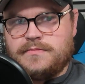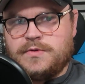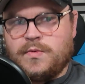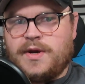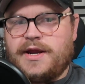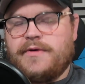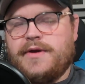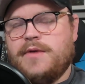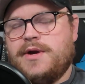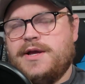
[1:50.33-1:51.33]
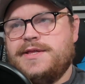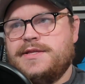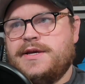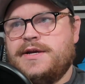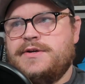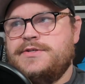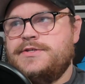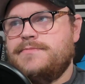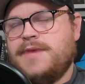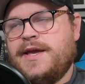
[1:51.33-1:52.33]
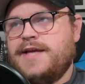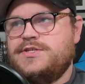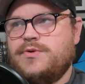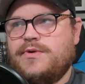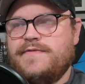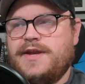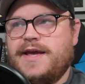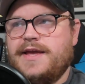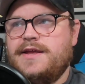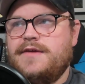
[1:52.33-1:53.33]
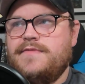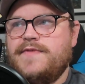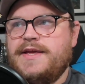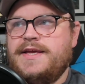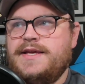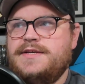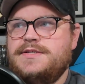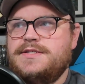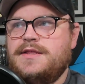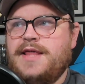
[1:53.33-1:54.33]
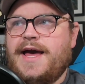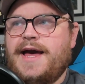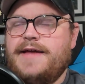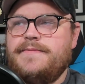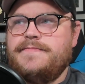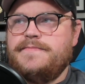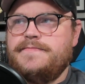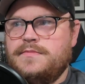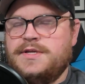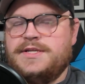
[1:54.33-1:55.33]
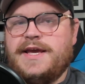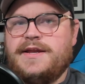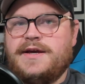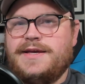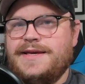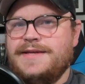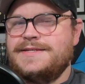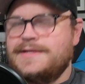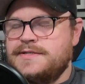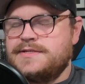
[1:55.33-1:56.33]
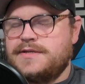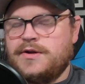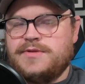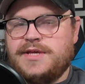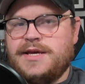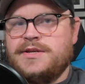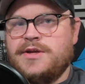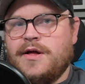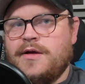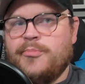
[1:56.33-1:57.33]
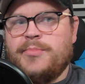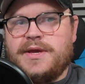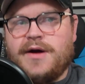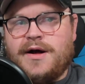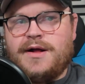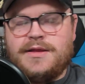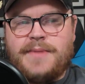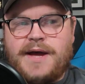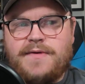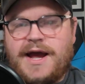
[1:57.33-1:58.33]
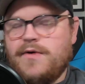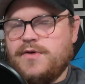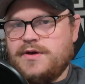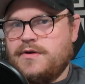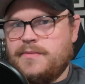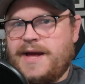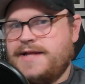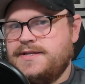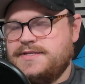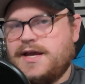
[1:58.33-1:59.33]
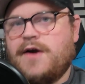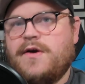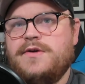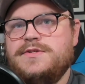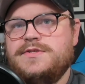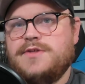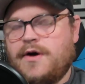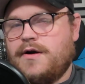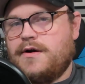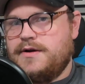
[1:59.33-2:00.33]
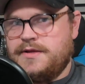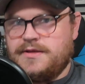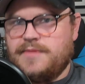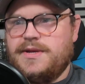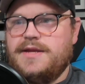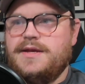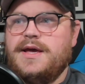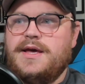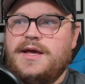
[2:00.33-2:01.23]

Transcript: The one area where I think there's, I guess, sort of a negative is that the data isn't, you know, the end all be all about how good or bad these cards are in limited.